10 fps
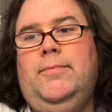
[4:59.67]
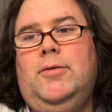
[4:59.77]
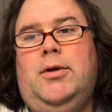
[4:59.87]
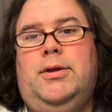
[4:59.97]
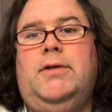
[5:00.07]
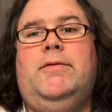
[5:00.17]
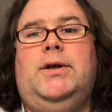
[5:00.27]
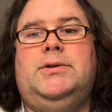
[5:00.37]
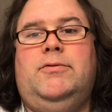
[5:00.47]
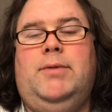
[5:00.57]
all the
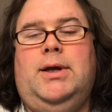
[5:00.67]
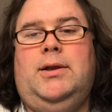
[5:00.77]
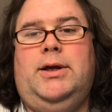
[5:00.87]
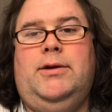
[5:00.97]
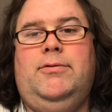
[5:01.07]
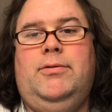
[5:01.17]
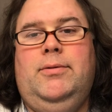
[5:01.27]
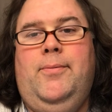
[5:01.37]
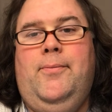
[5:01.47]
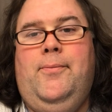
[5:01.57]
events of my life
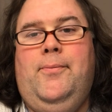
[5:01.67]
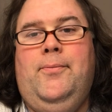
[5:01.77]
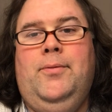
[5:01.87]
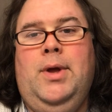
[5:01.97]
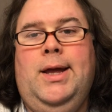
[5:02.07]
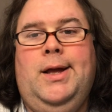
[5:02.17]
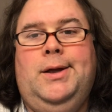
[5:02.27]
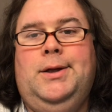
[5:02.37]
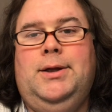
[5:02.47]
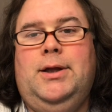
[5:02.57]

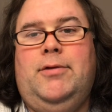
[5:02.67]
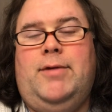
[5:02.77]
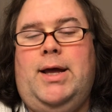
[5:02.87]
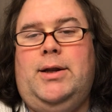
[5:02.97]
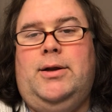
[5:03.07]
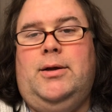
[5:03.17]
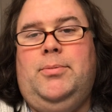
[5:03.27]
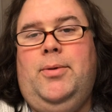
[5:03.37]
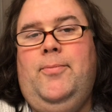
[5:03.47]
have added up.